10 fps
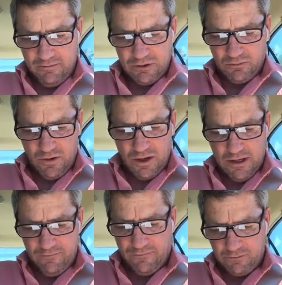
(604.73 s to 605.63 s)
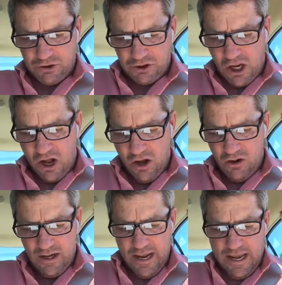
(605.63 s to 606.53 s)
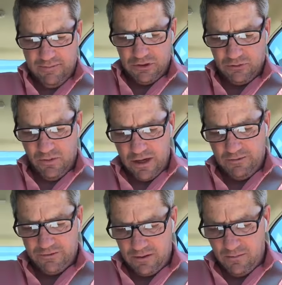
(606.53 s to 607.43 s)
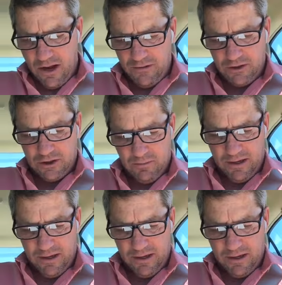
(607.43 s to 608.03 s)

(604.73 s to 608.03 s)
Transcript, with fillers: He was running from Saul. He was running from some others.